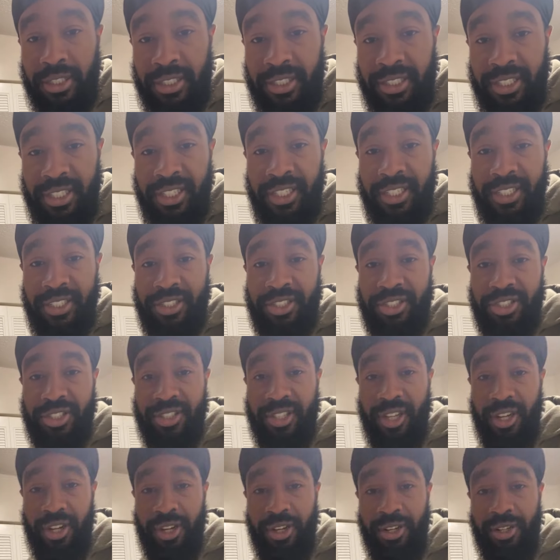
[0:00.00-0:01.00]

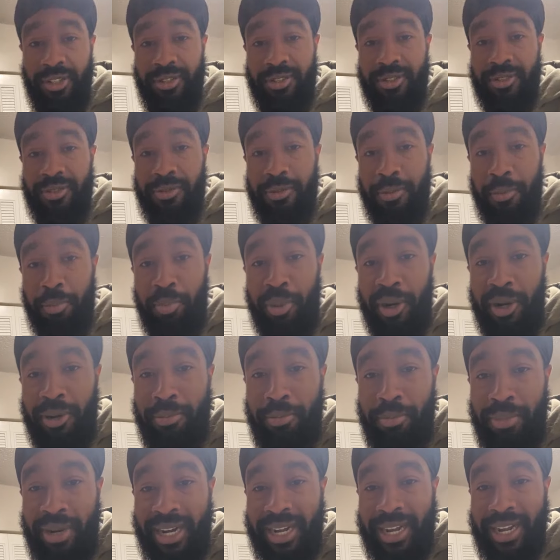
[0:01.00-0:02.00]
Kingston,
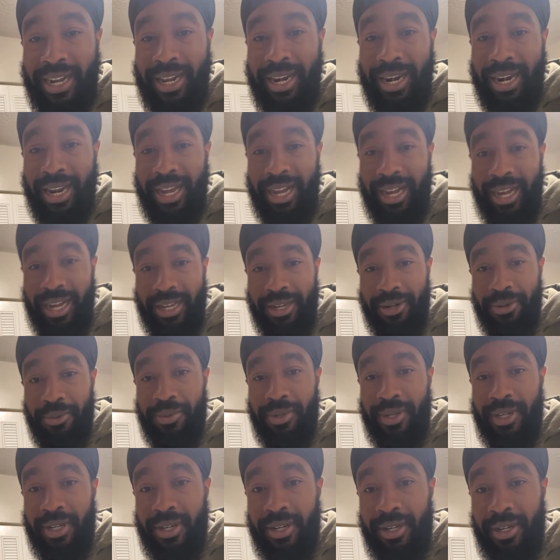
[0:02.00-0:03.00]
Bomba Clad,
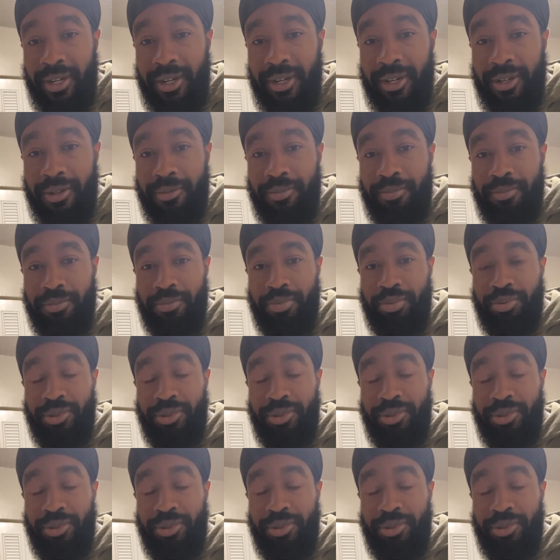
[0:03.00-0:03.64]
what up?